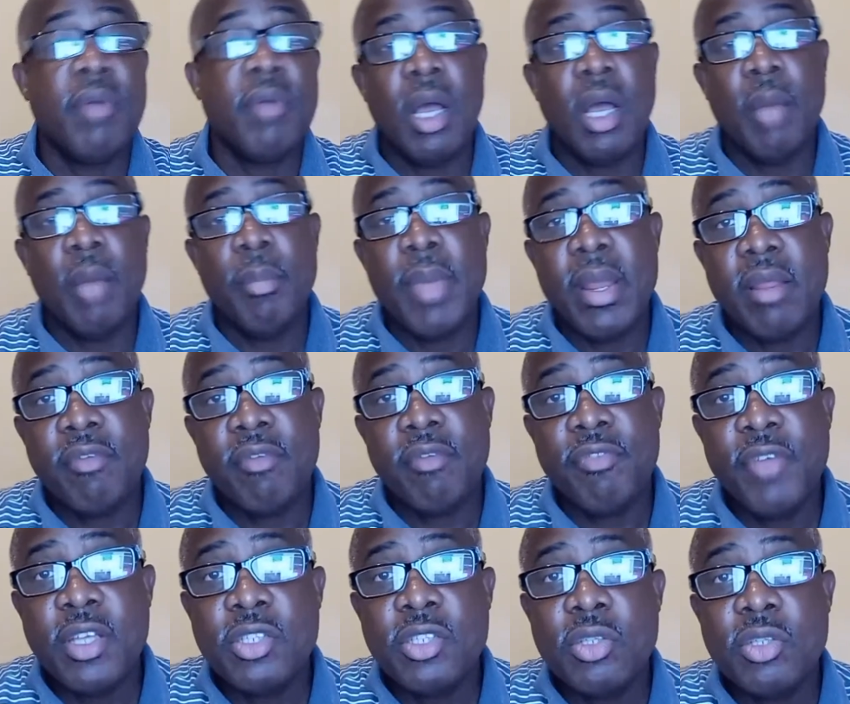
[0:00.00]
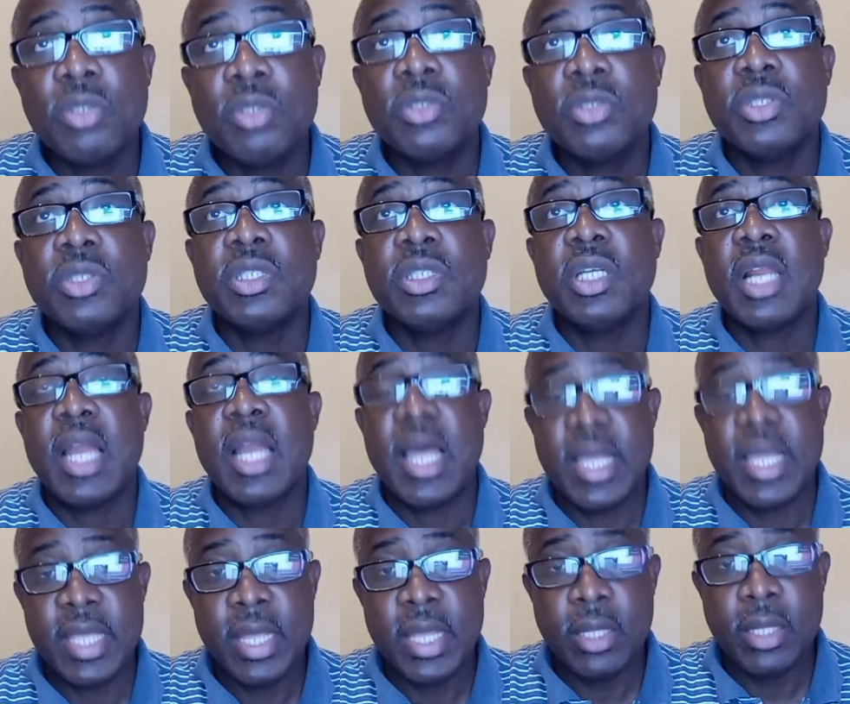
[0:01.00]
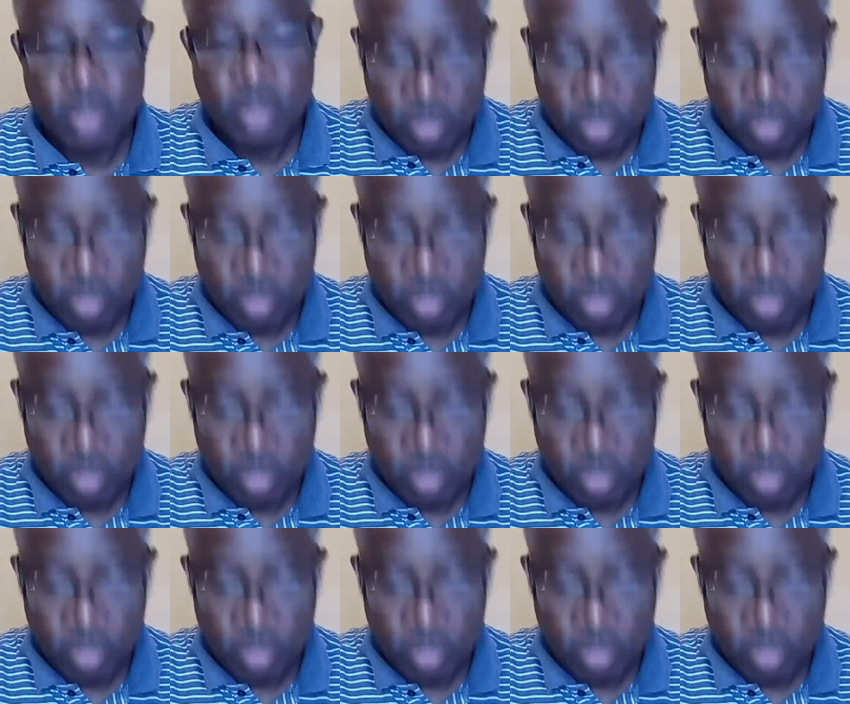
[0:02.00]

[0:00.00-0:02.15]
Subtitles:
beneficial to the client,